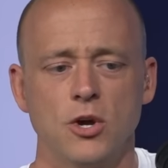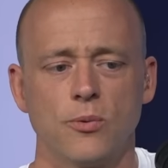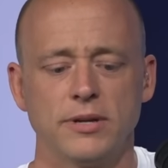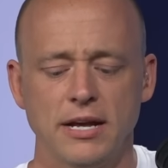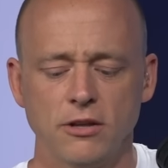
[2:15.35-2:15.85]

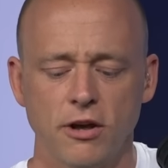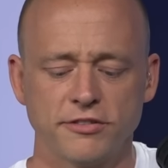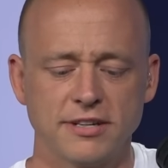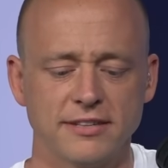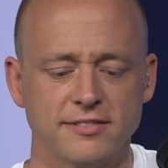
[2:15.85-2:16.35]
When they
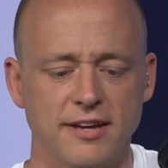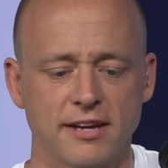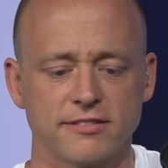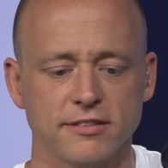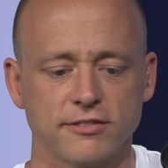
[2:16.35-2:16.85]
lost against
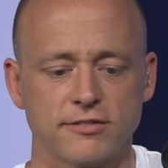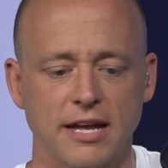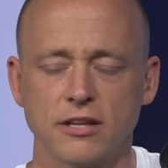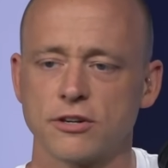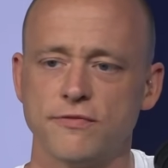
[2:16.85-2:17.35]
Texas, they
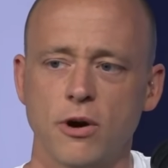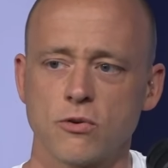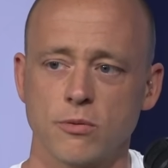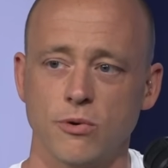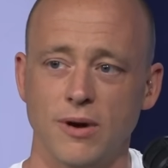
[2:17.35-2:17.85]
looked
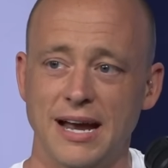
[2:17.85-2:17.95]
vulnerable.